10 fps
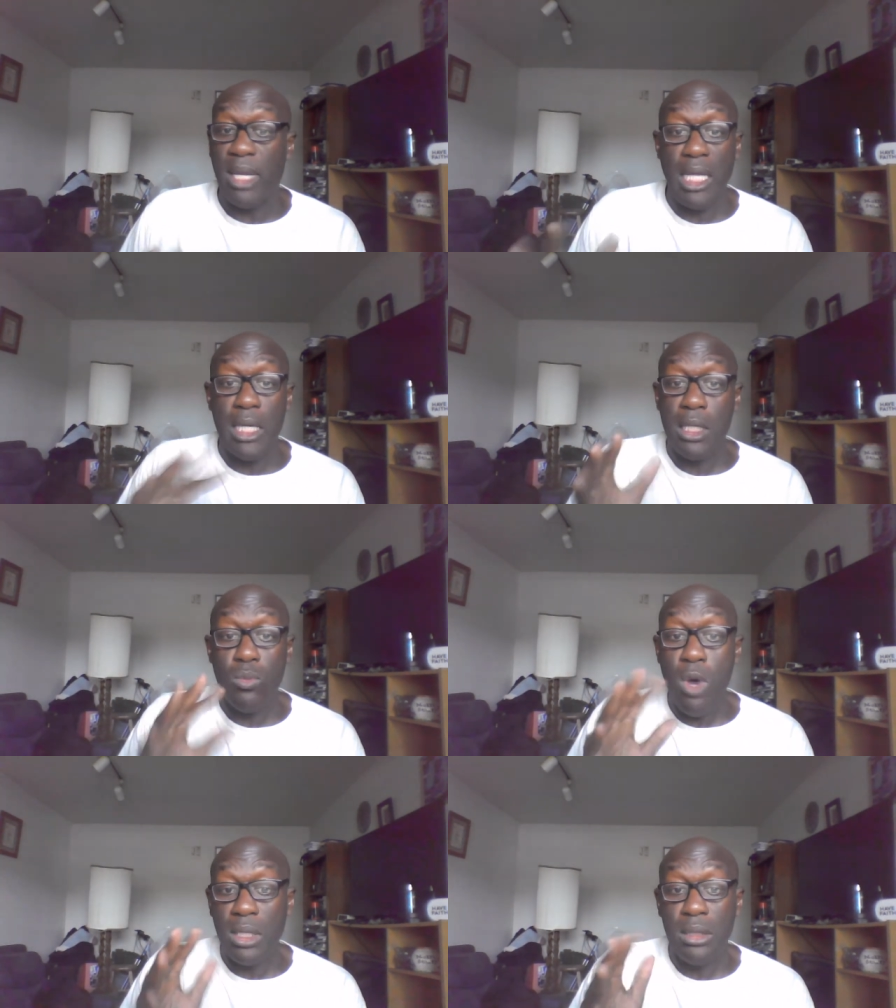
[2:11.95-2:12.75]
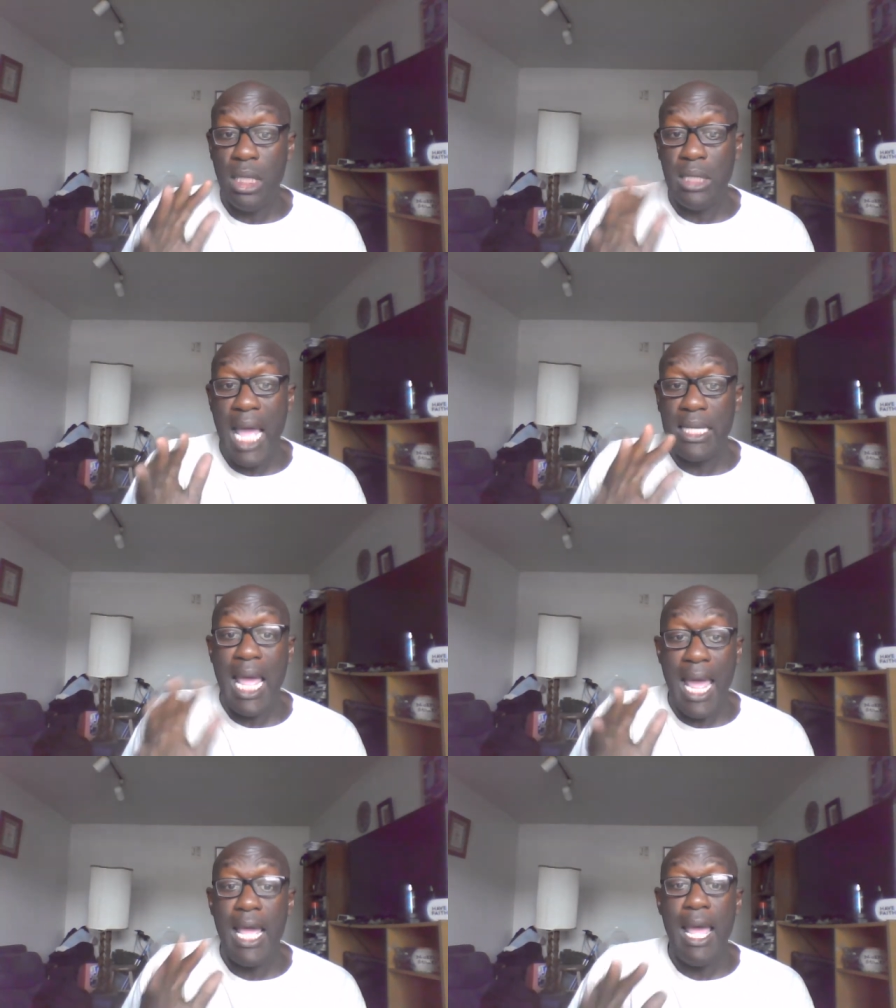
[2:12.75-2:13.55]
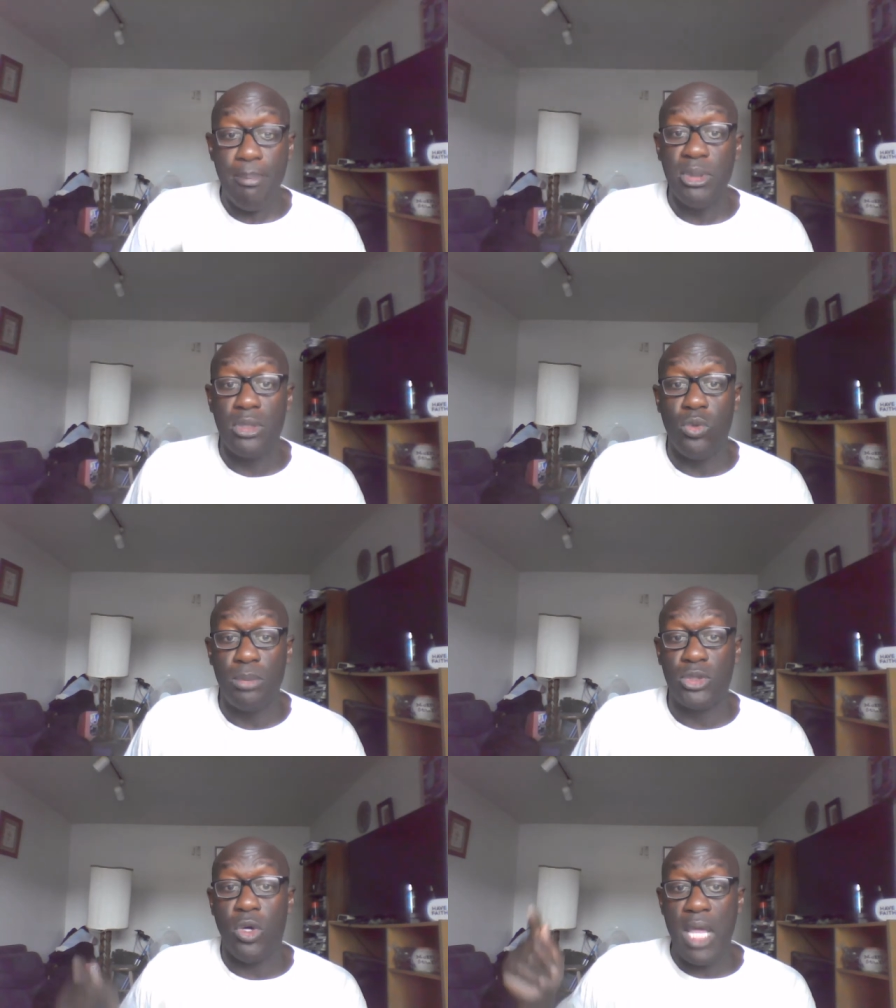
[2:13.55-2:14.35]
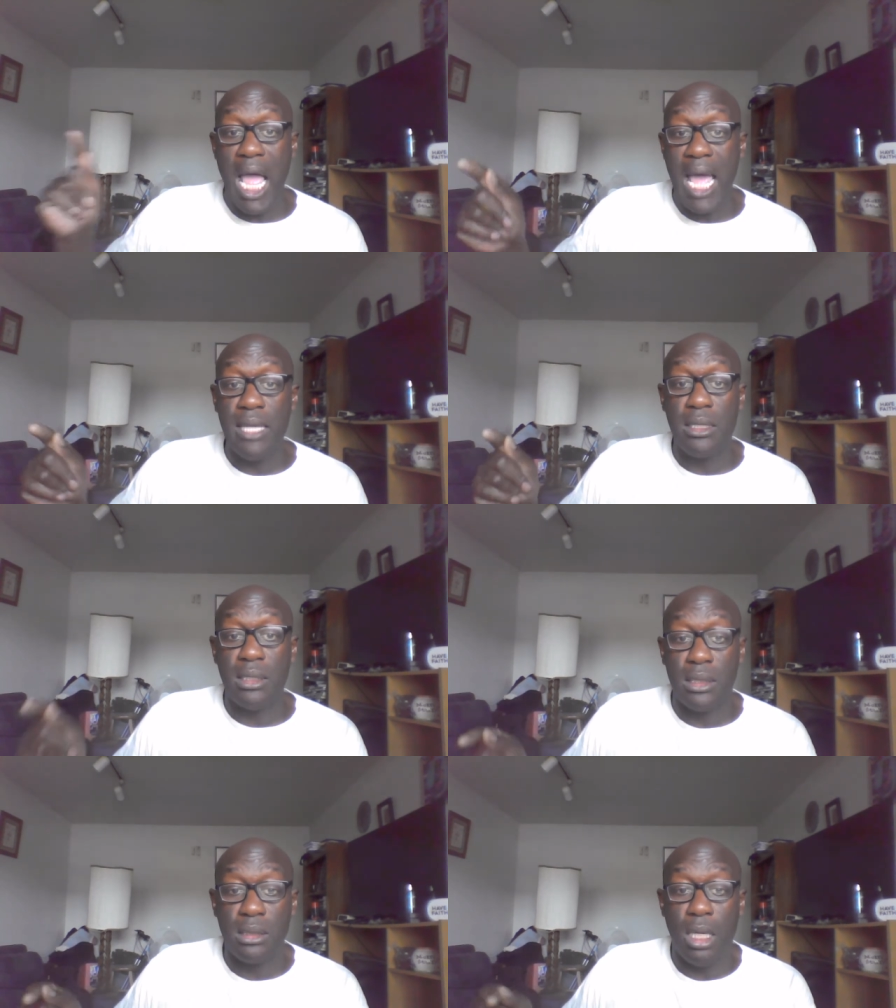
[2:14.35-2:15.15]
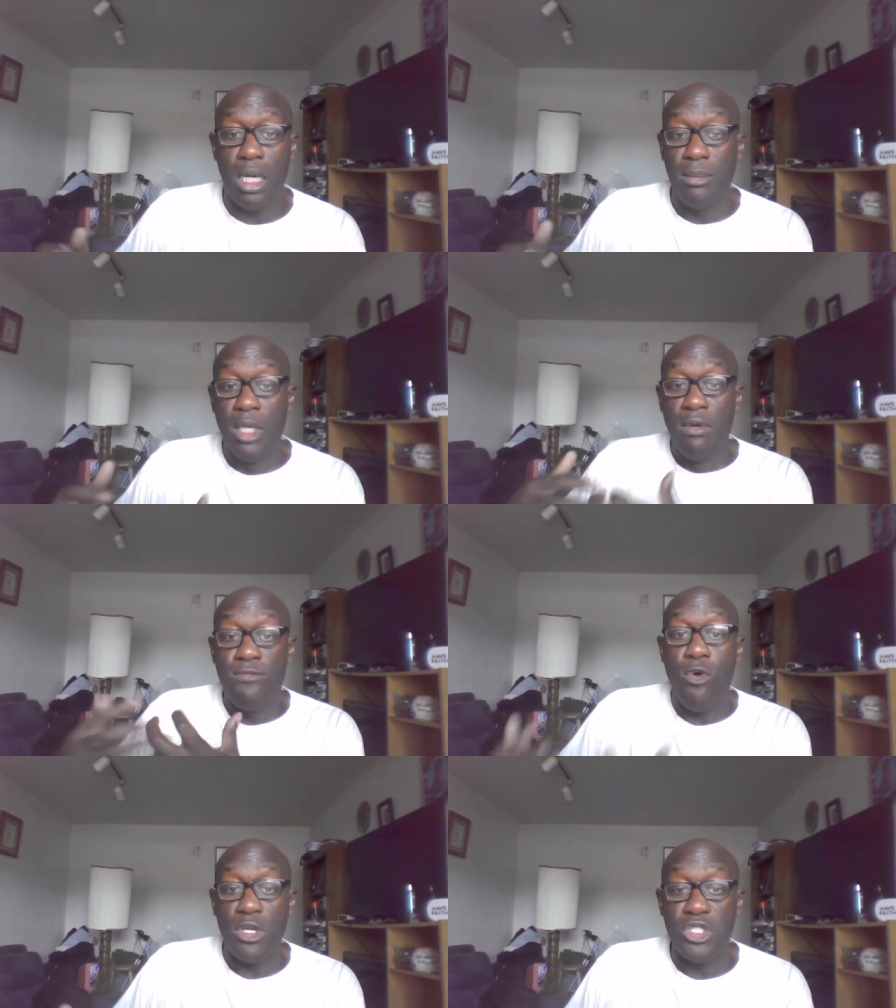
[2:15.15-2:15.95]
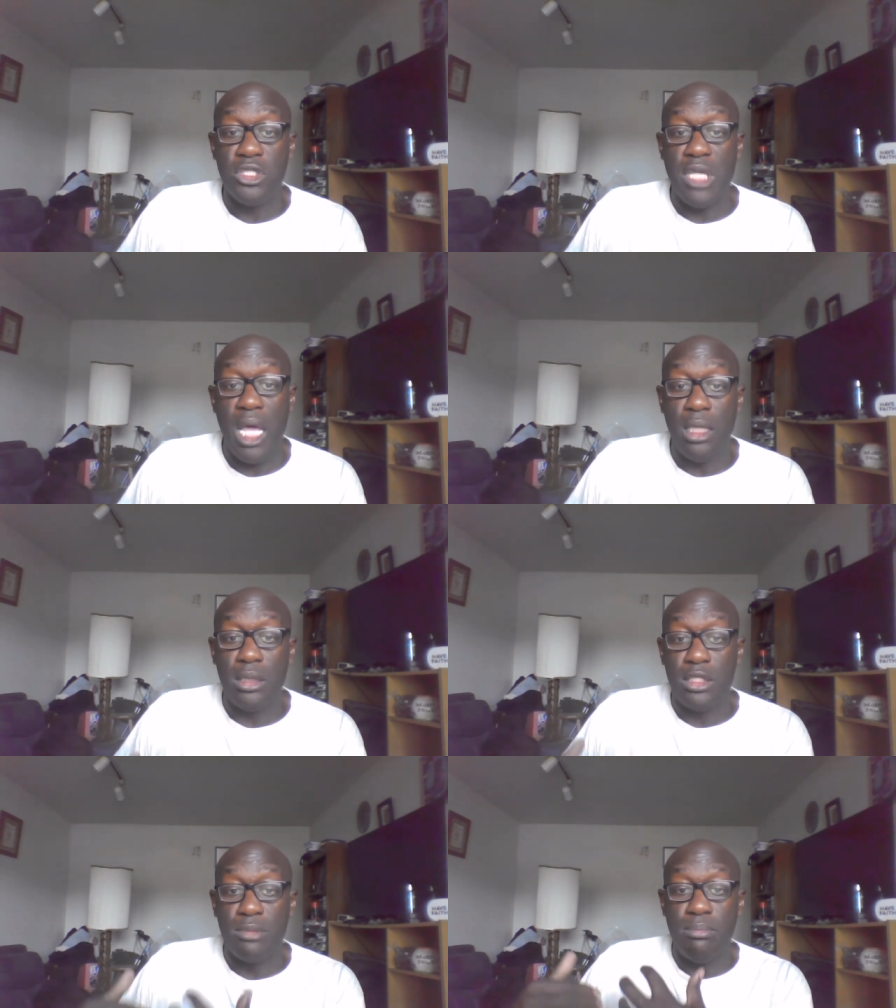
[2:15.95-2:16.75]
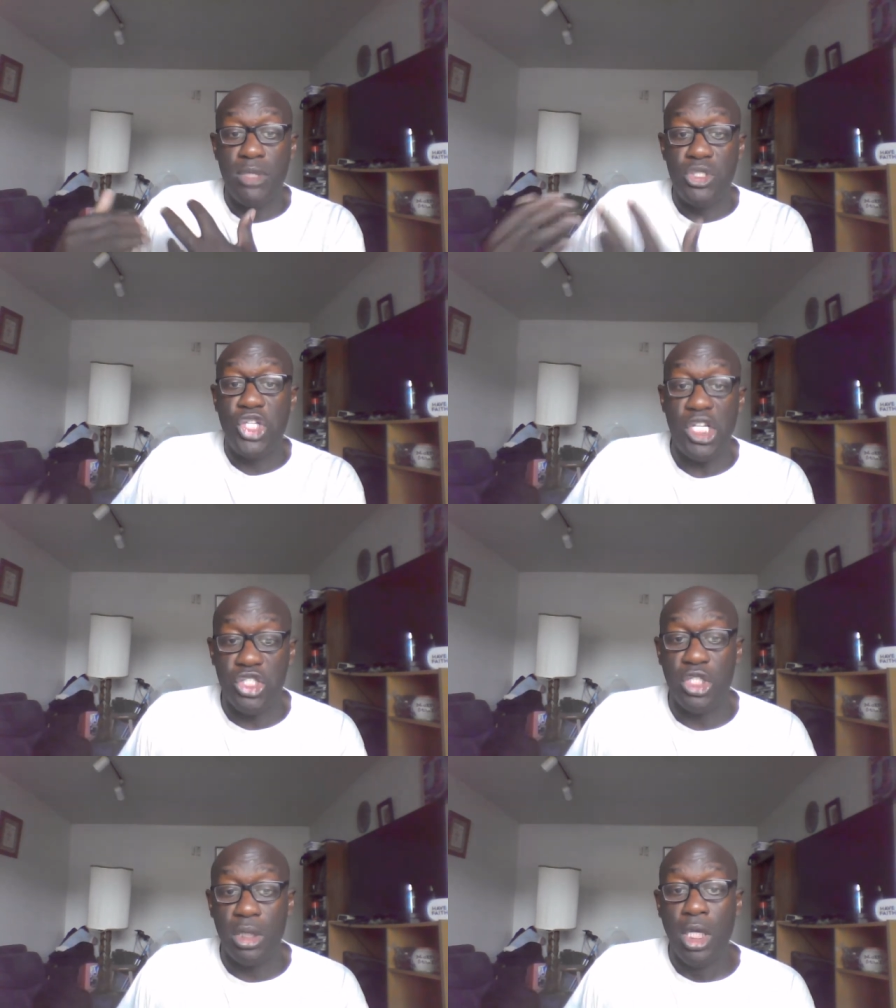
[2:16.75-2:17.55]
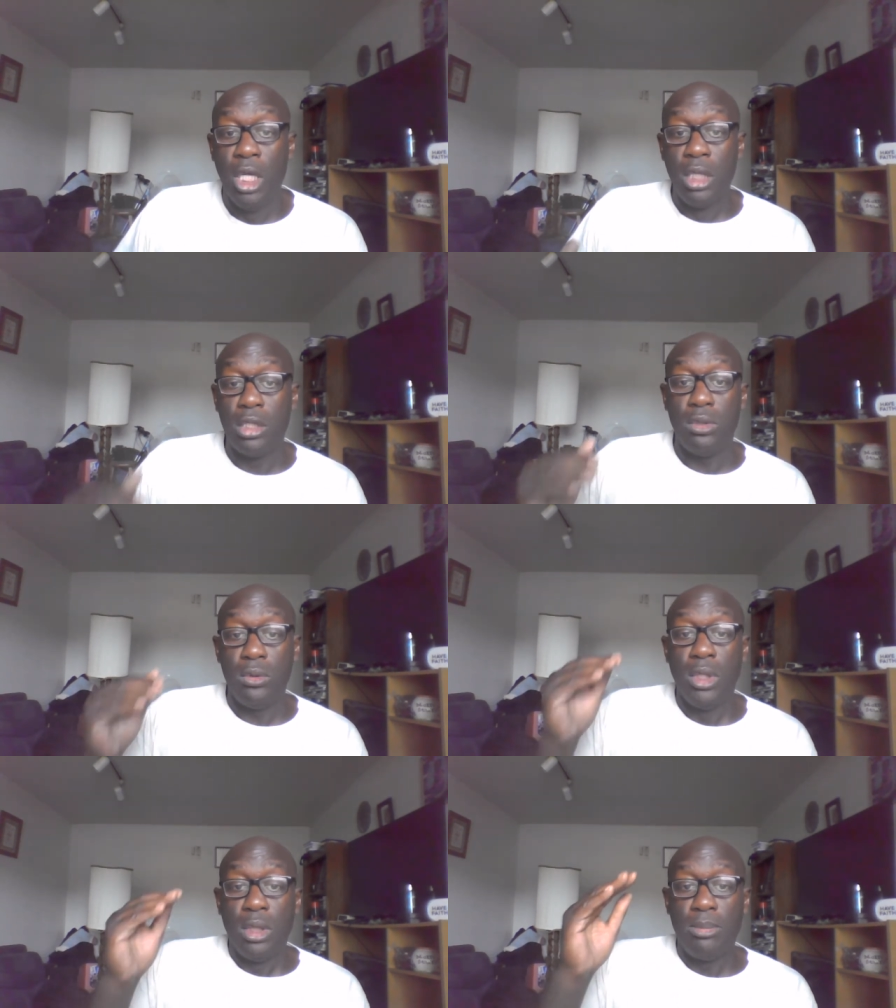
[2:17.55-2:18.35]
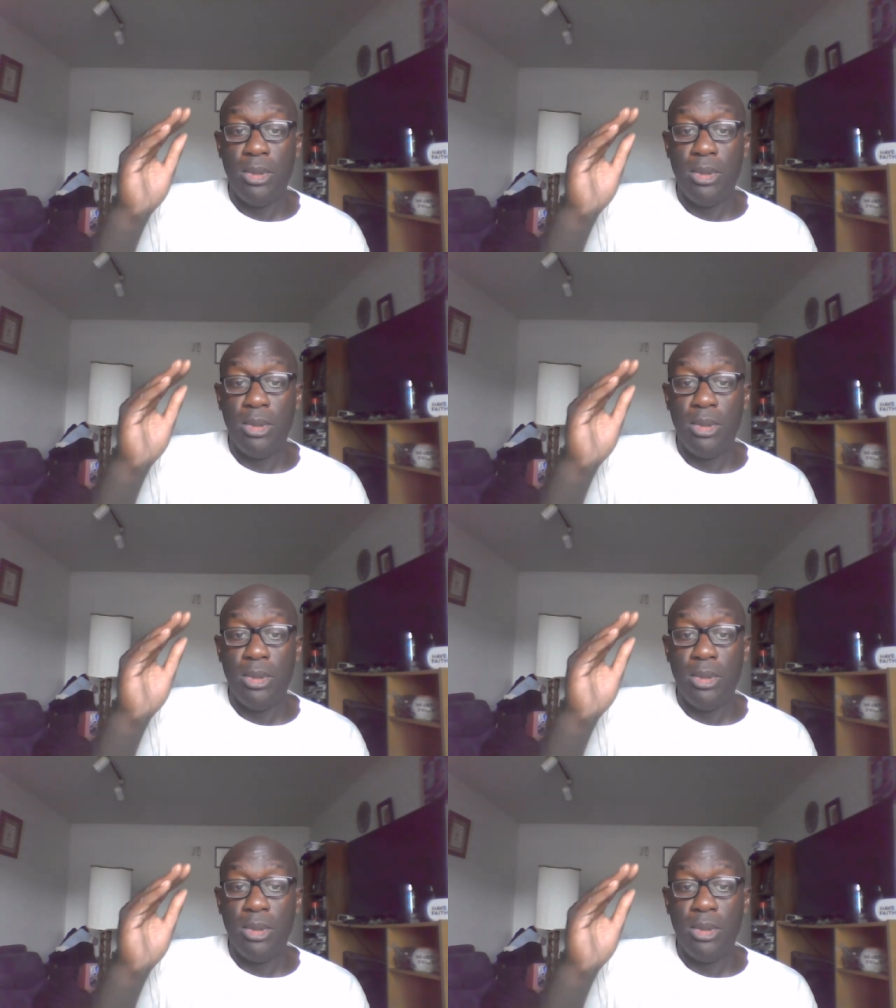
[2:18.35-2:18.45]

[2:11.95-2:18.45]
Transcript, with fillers: And he didn't want that that happen to him. So he hired this uh, fortune teller, this magician, to